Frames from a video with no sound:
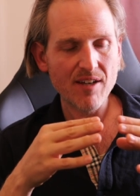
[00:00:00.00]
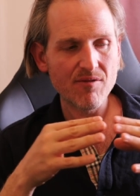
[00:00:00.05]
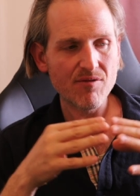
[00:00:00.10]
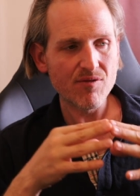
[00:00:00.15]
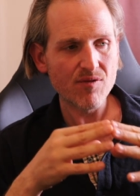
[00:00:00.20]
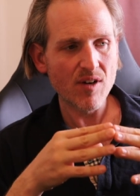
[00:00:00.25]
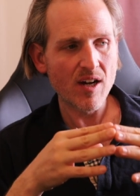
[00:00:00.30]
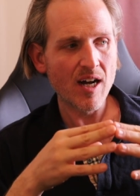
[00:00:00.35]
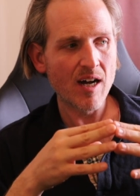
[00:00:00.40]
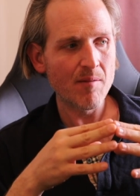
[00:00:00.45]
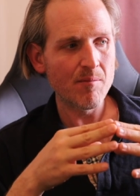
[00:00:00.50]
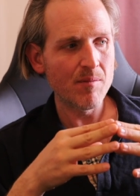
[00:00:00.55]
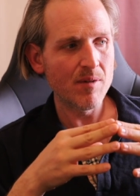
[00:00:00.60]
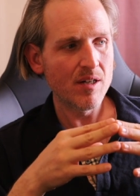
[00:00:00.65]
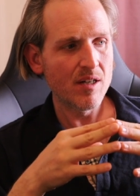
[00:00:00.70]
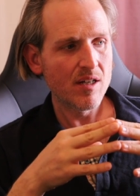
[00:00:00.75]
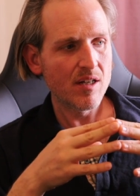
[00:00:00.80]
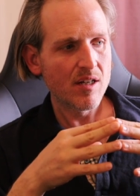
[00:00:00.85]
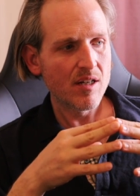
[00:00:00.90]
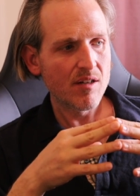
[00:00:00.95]
from
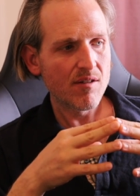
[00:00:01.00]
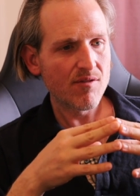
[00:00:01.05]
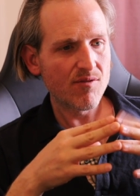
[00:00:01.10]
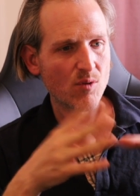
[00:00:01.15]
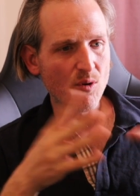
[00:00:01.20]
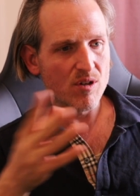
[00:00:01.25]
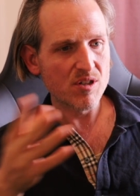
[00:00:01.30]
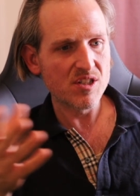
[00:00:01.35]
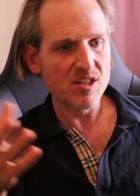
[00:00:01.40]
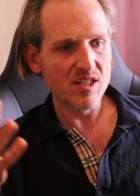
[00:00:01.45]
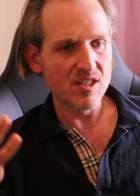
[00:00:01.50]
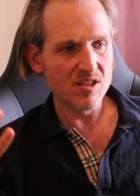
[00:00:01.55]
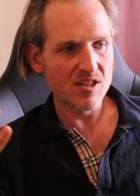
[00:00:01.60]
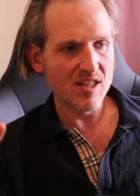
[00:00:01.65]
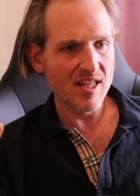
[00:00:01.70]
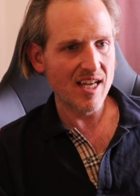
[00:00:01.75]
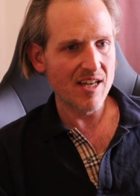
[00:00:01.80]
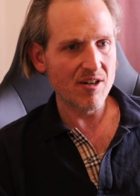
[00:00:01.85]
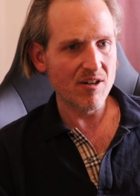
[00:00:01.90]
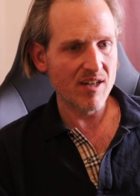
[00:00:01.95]
forces
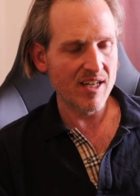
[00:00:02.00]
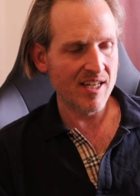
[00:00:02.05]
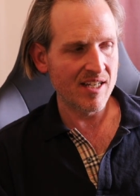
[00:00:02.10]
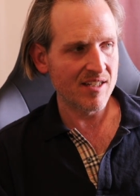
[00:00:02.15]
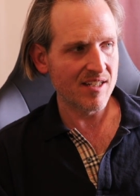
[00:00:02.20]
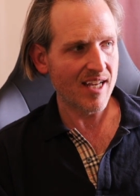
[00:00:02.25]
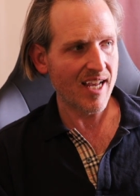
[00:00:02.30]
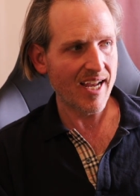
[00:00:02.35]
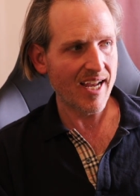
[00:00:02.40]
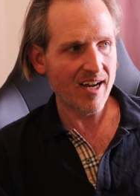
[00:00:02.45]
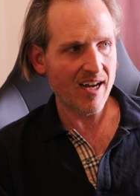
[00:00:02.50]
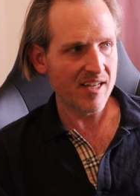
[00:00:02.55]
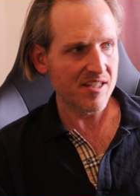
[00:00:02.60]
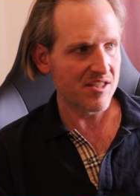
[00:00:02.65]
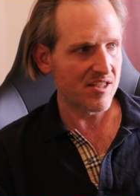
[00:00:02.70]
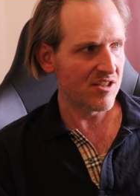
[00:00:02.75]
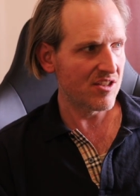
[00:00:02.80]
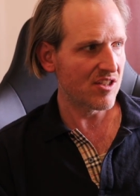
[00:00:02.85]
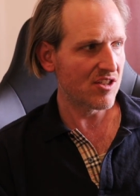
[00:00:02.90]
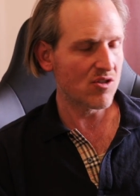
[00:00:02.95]
that are in chaos
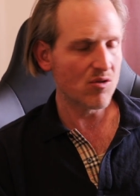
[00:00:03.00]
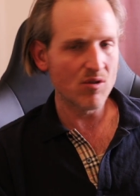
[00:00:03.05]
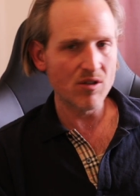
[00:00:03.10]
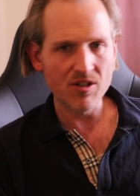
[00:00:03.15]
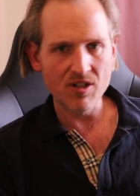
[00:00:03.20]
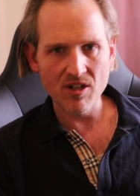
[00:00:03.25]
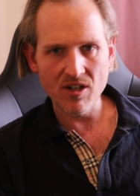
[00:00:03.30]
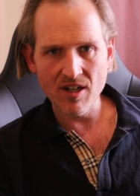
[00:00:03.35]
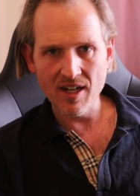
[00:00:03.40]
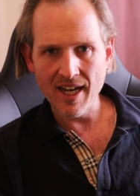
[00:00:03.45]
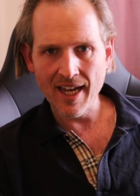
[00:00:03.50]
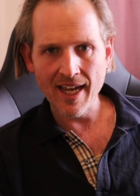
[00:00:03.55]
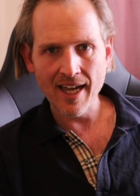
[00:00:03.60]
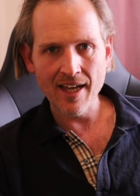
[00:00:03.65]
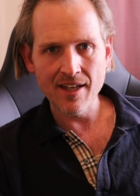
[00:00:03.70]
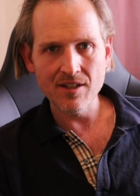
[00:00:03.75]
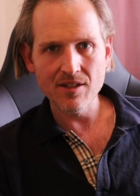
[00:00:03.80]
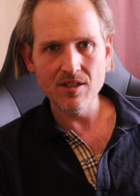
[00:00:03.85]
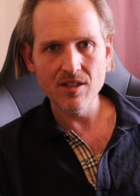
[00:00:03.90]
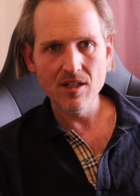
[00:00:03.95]
and disorder.
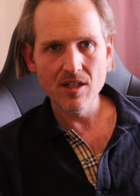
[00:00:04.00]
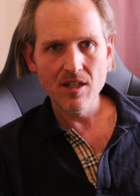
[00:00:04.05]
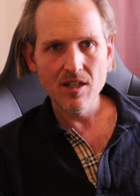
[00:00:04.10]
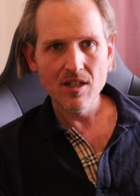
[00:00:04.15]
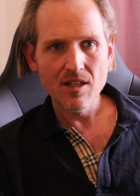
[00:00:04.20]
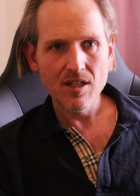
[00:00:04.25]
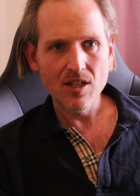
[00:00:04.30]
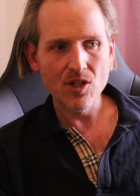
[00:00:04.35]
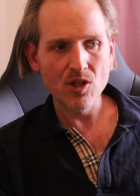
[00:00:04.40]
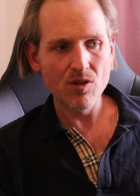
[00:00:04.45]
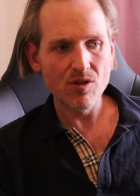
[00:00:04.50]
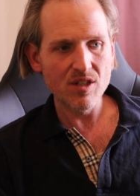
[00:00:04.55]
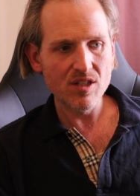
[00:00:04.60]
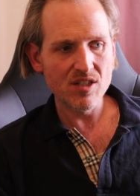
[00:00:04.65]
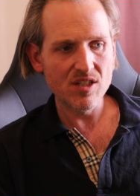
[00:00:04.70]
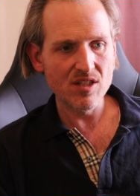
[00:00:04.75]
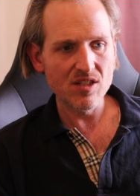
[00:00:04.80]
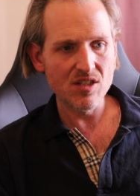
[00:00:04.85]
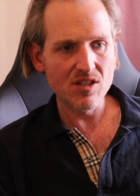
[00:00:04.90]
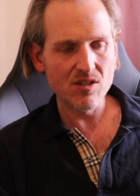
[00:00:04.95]
And, you know, this
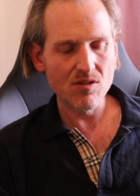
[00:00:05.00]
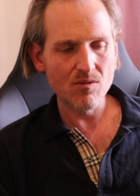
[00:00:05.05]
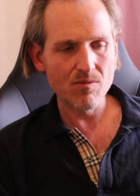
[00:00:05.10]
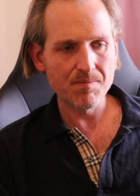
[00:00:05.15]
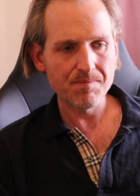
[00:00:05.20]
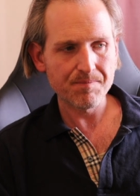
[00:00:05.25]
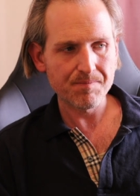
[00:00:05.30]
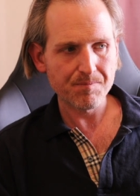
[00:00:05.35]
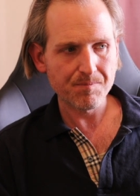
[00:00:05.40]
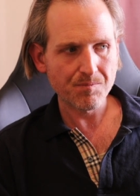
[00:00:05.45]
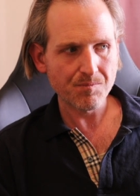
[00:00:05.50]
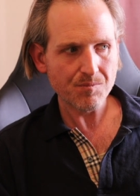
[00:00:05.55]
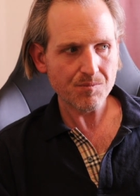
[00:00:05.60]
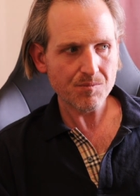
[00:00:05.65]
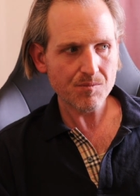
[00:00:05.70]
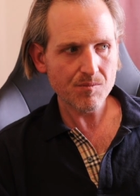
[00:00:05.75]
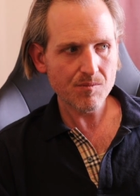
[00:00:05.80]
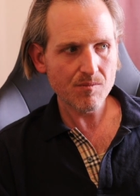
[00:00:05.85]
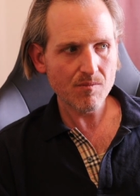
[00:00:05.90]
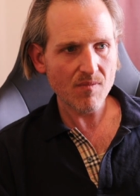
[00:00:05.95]
is
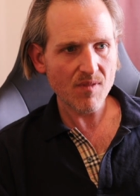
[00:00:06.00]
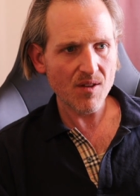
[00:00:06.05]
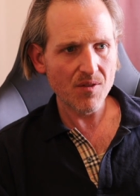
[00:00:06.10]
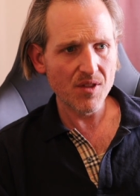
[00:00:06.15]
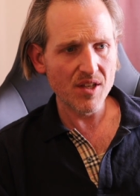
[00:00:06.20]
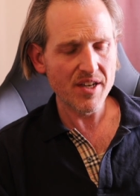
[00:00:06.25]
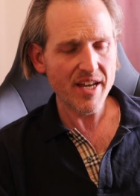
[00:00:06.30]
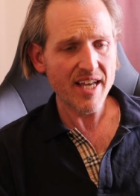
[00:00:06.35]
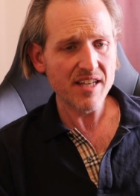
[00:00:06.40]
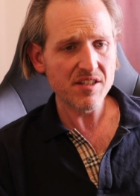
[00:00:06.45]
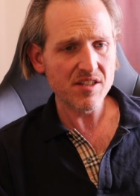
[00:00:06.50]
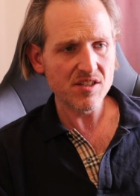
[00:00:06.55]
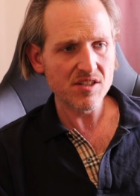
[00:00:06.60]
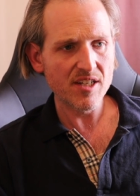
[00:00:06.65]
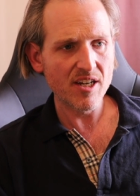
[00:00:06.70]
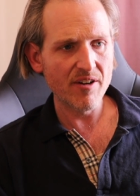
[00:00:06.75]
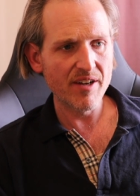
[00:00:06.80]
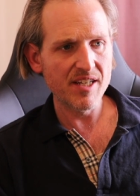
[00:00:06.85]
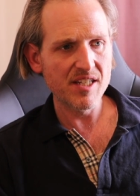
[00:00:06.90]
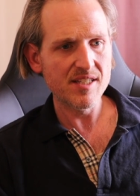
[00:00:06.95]
the
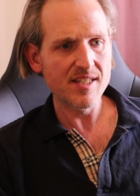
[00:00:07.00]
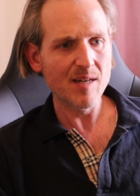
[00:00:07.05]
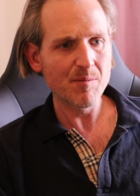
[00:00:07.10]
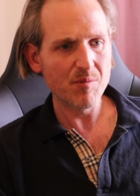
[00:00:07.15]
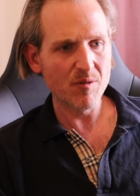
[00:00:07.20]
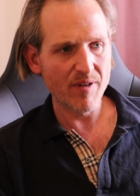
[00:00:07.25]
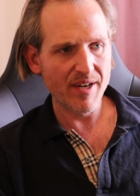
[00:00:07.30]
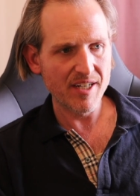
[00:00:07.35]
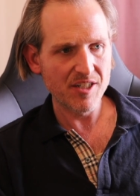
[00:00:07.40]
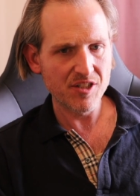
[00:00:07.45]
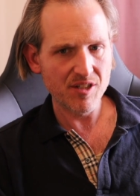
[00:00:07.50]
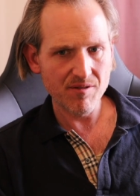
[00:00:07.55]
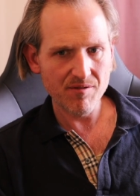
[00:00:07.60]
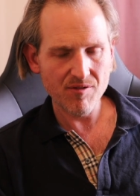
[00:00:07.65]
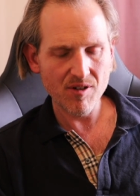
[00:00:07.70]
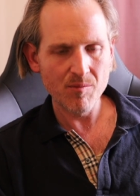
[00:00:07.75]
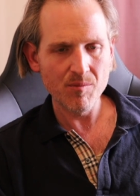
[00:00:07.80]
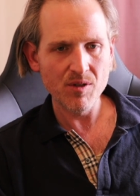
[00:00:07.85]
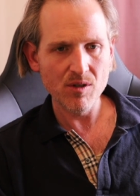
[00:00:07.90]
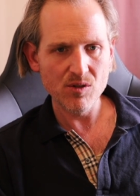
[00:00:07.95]
necessary separation
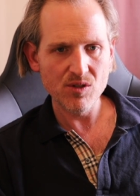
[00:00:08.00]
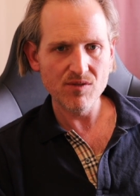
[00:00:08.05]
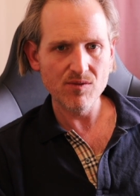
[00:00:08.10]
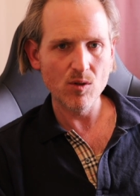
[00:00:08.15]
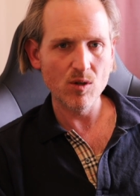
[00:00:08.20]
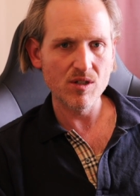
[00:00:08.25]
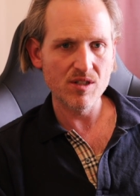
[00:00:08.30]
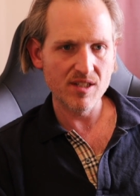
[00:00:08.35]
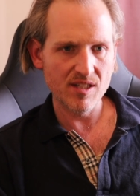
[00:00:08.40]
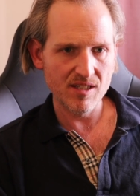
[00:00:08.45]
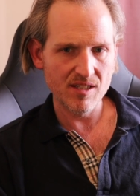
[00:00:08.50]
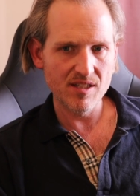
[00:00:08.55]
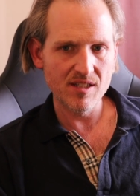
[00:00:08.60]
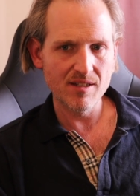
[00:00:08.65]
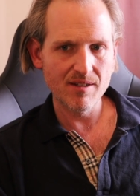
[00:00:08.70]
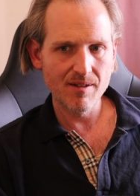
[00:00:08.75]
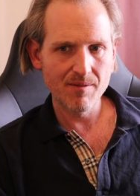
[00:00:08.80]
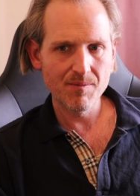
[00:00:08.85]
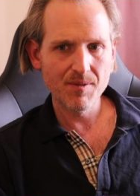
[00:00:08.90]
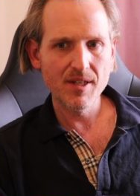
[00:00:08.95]
from those forces.
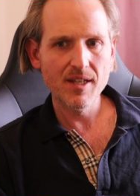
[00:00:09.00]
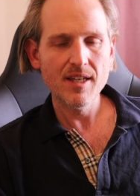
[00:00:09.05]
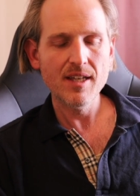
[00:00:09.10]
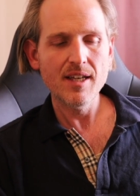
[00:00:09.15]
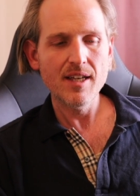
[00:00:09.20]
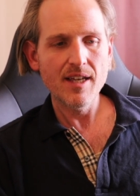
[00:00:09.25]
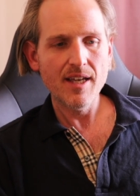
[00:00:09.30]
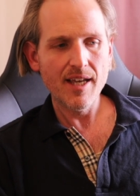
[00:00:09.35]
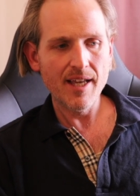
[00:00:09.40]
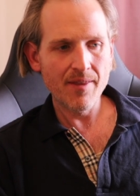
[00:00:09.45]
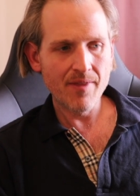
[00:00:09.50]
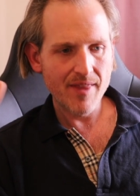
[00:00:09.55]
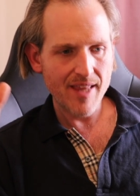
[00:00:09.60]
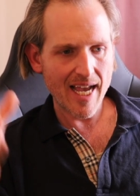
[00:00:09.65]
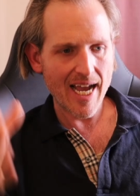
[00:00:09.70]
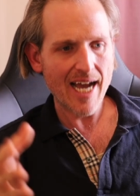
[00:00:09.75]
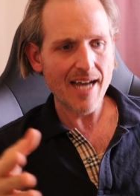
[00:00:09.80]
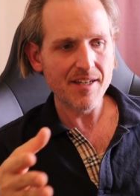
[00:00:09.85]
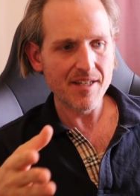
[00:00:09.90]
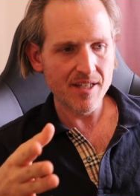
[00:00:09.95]
And
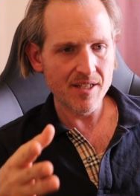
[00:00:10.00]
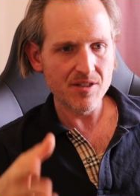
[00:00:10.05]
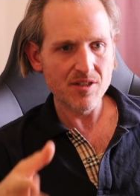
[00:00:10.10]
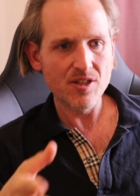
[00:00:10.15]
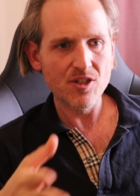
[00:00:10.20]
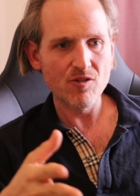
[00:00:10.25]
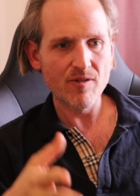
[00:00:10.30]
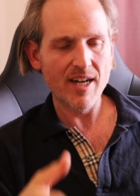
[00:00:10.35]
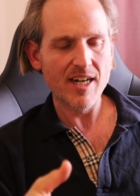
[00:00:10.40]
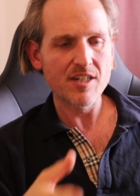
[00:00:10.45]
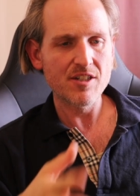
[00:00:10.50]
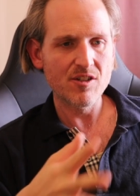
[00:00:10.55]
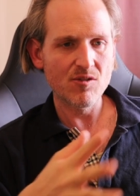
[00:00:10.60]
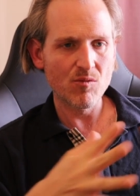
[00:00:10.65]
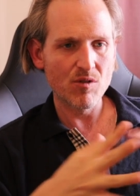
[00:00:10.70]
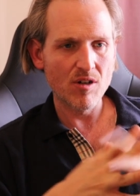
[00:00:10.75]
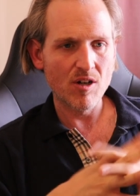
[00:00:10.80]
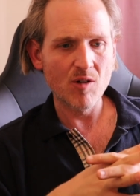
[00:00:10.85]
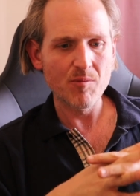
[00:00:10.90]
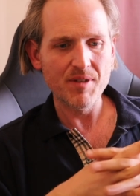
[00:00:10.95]
that is the direction
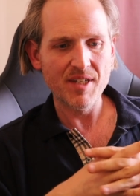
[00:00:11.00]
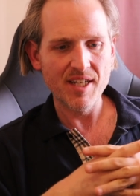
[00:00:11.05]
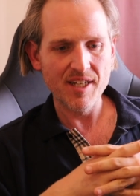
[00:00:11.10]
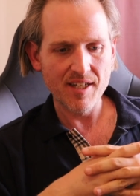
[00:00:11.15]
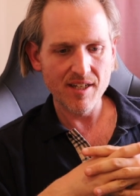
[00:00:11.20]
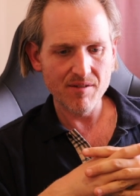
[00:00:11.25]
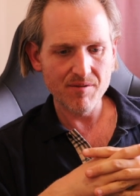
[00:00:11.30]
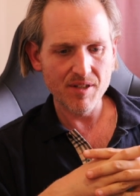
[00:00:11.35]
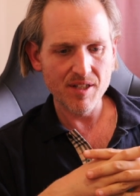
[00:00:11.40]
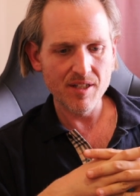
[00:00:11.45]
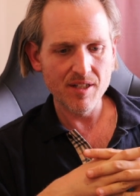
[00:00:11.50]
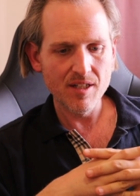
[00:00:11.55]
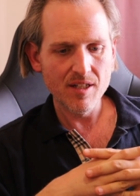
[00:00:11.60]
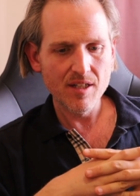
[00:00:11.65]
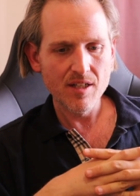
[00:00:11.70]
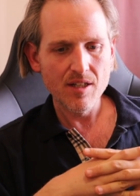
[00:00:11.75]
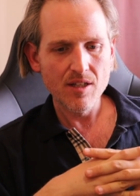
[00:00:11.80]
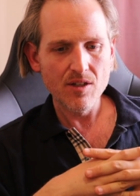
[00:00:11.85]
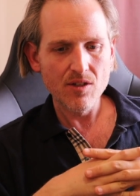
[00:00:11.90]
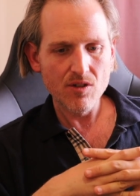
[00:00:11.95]
we're all being given
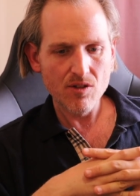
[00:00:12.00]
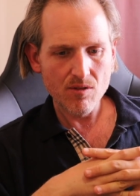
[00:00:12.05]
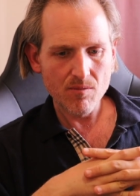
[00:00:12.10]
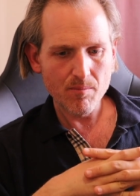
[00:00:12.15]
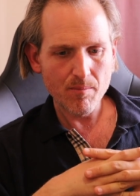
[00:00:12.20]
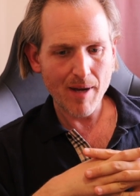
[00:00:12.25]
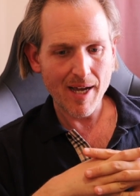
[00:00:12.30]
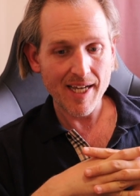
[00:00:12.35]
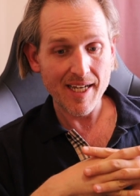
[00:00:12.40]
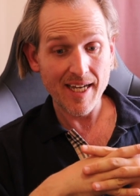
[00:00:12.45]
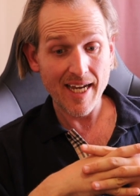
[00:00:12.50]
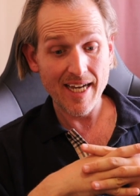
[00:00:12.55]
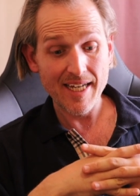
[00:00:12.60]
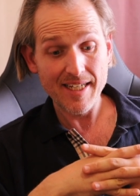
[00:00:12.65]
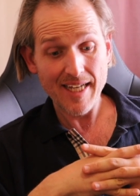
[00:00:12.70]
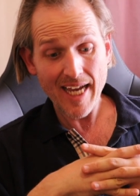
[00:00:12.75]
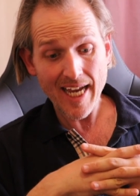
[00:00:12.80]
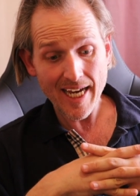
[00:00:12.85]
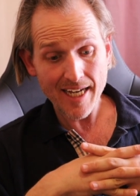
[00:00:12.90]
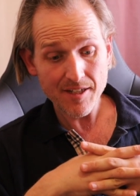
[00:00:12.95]
by Gate
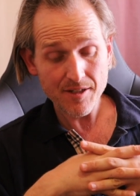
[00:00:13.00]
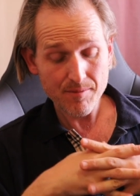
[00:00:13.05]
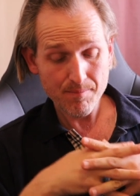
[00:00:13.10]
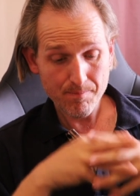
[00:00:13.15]
8.